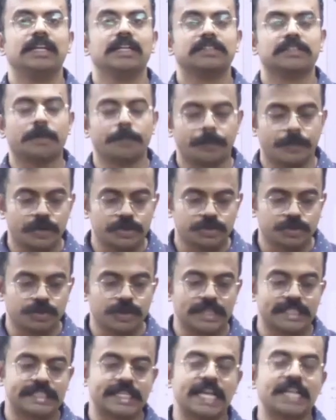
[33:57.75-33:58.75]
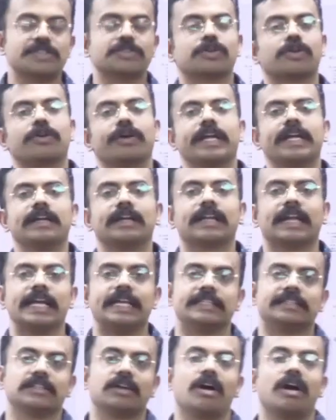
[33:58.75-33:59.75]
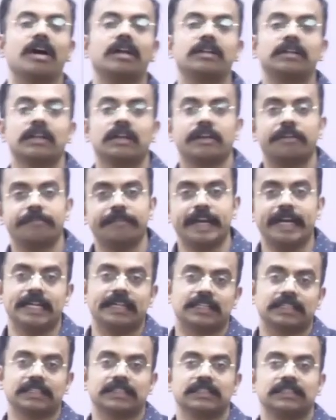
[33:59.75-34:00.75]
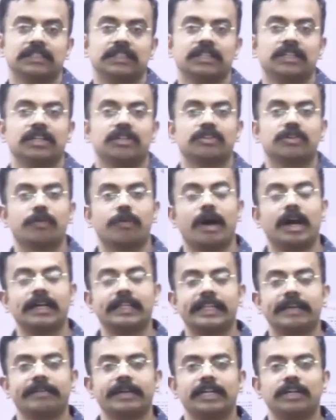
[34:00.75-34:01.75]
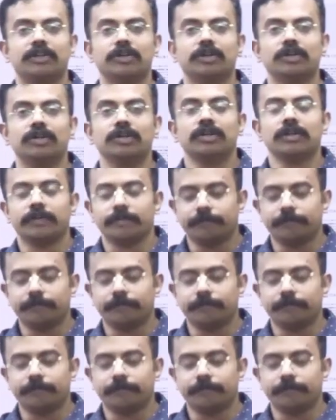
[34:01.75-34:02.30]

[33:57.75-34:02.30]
Suppose USA is growing rice or wheat. So what they will do?